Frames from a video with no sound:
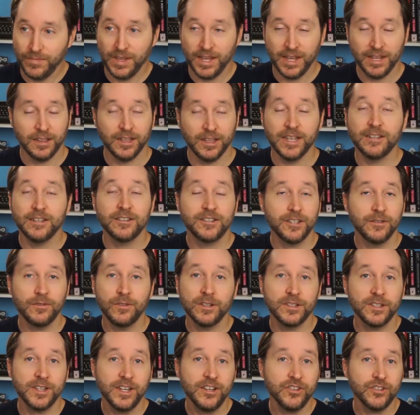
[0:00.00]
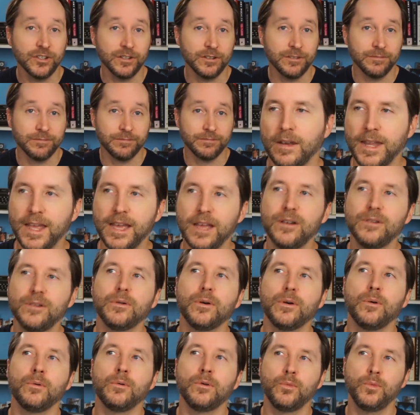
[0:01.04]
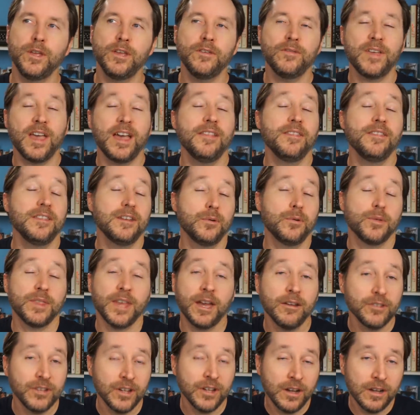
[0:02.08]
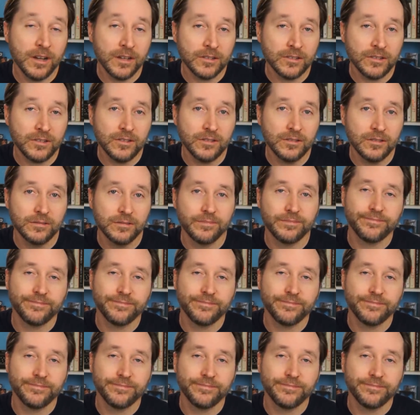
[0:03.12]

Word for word: It led to civilization. Now, would we have gotten there without dogs?